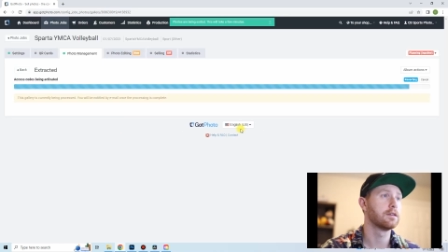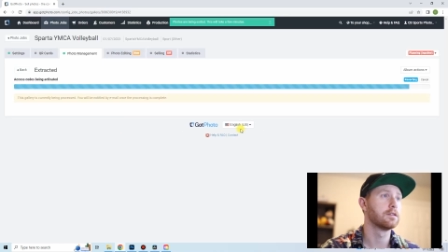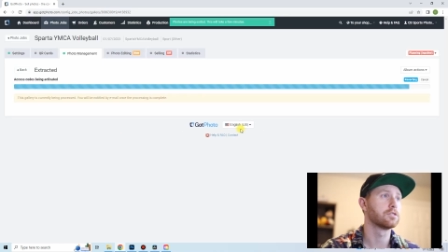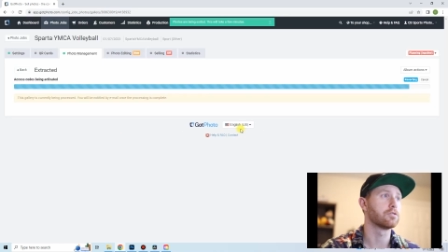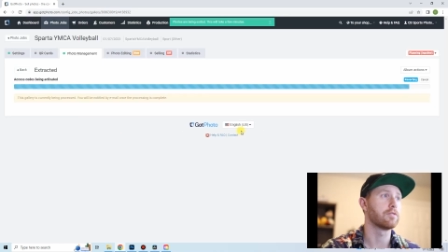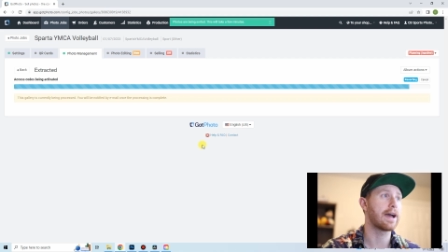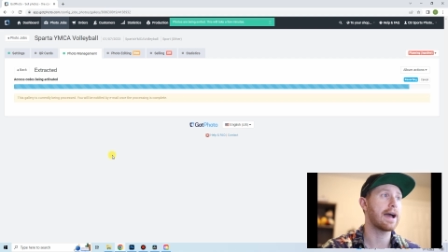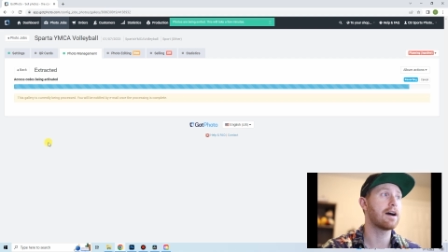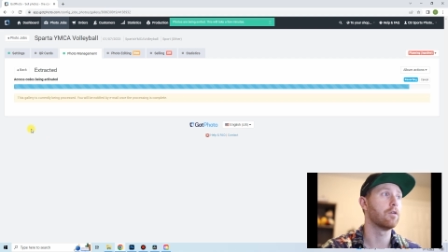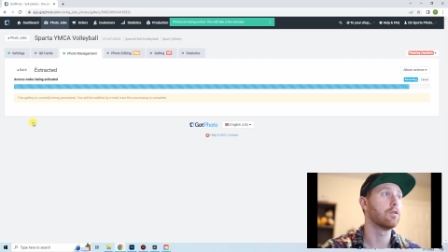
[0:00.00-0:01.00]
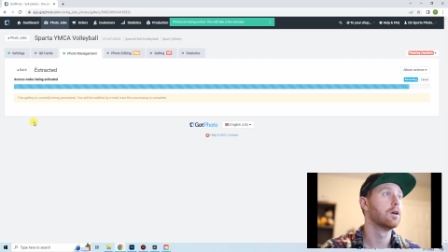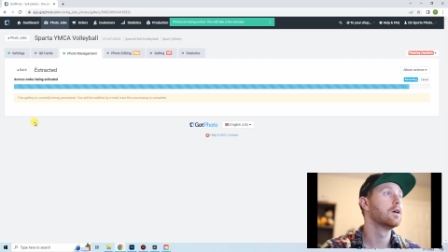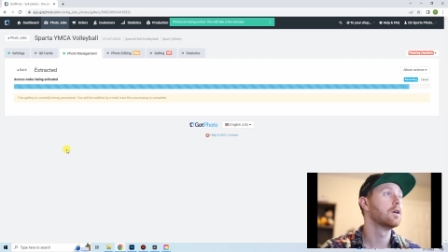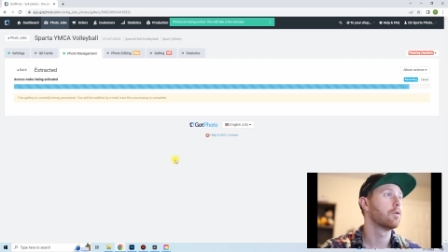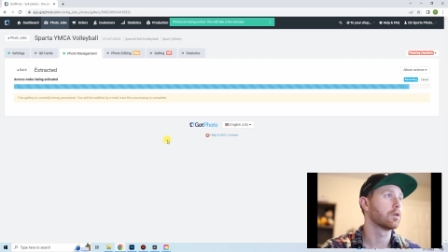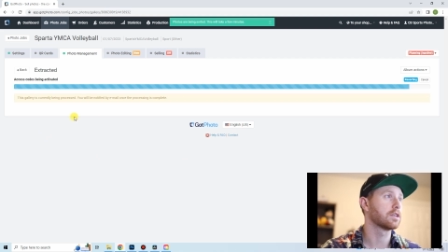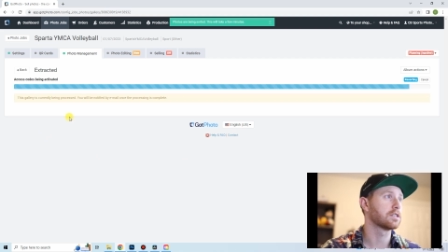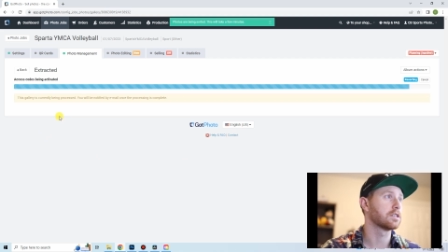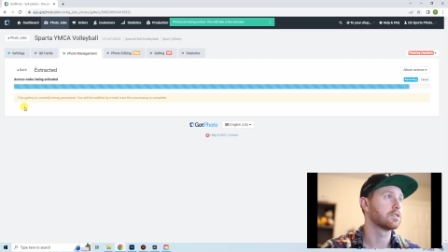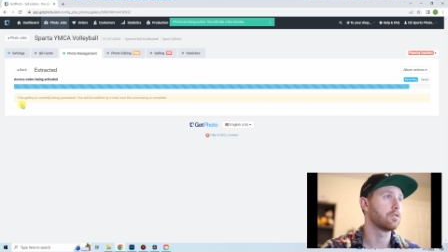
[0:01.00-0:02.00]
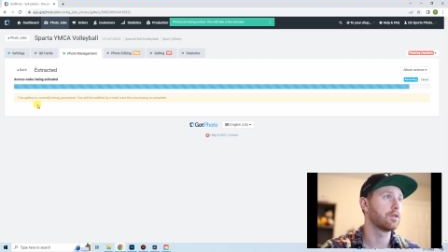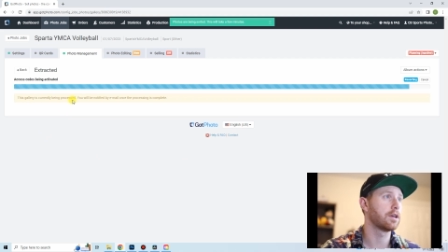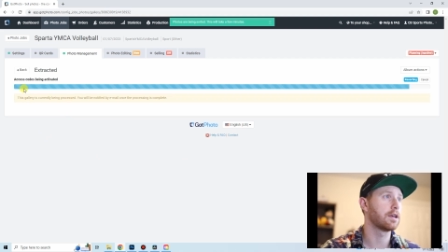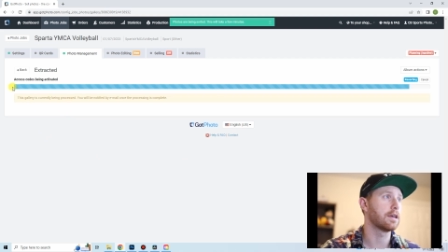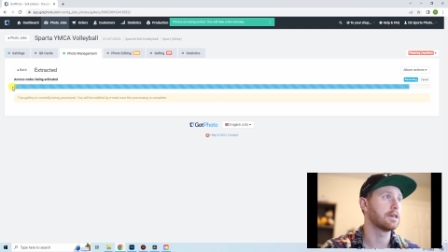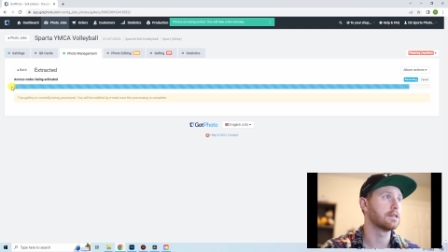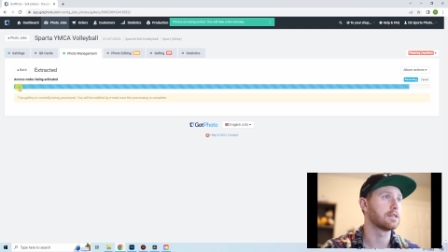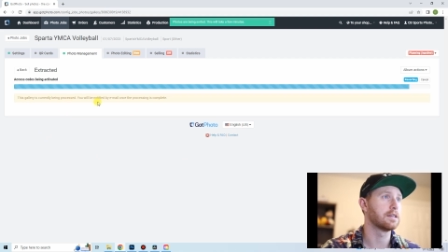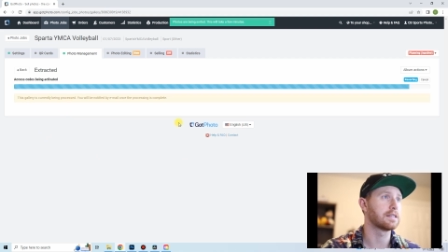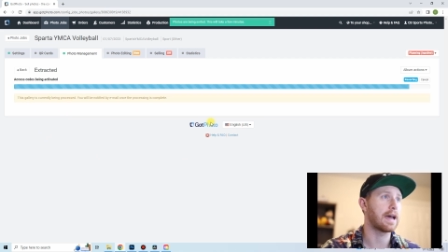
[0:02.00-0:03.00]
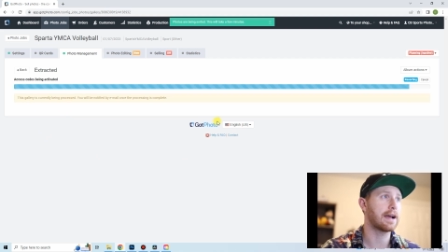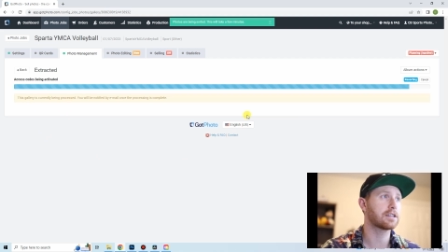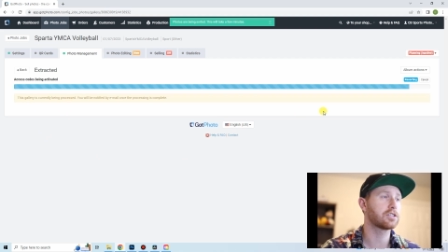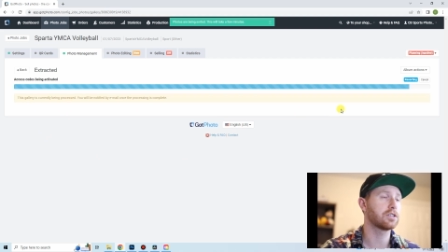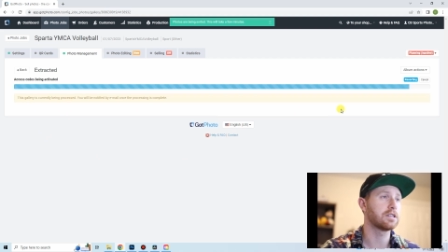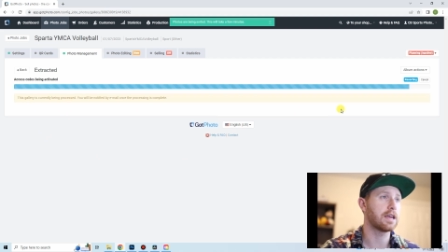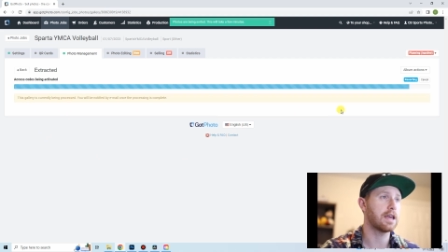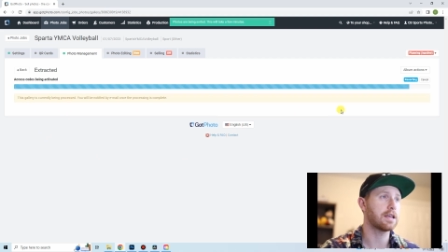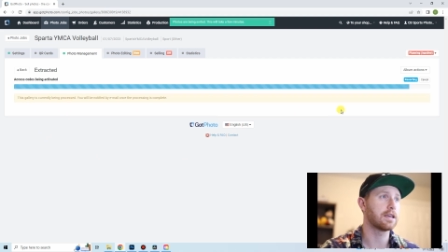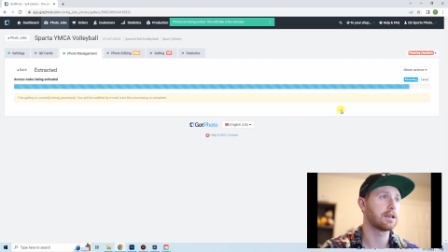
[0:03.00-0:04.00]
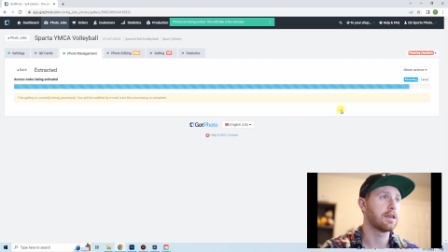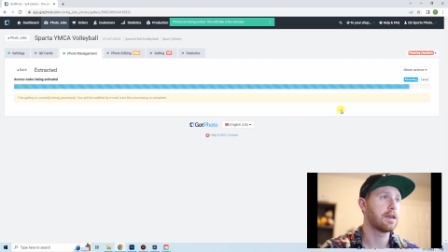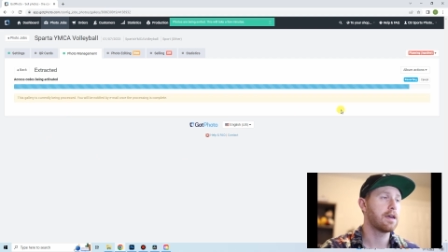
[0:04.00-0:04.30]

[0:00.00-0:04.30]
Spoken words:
So now what this is doing is it's actually taking